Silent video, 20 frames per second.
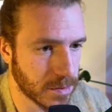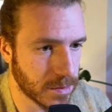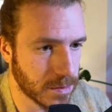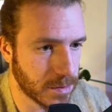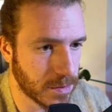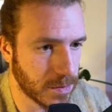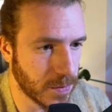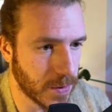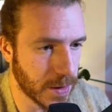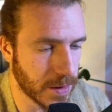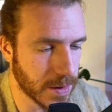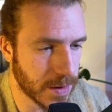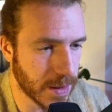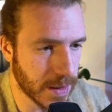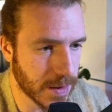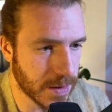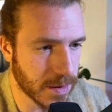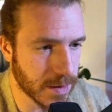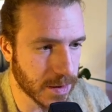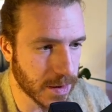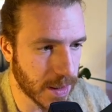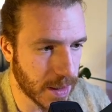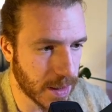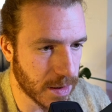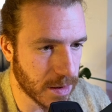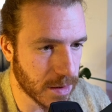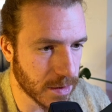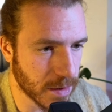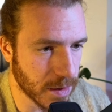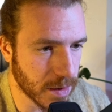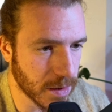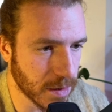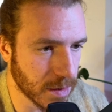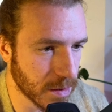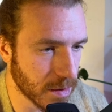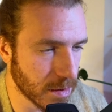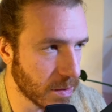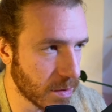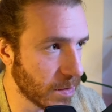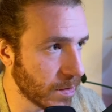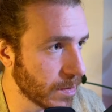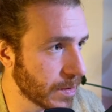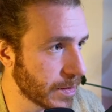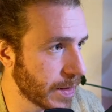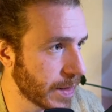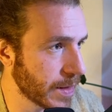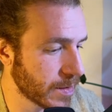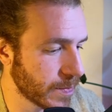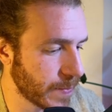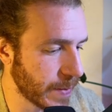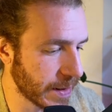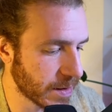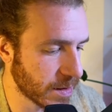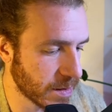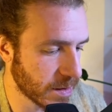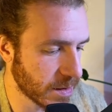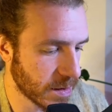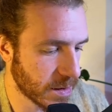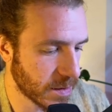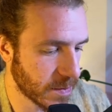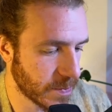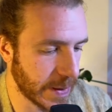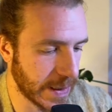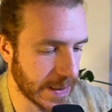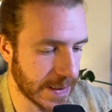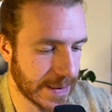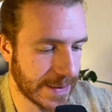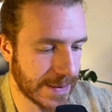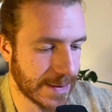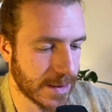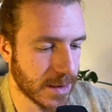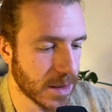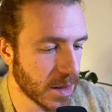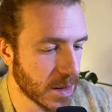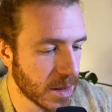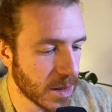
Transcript: run the tests again, and all the tests pass.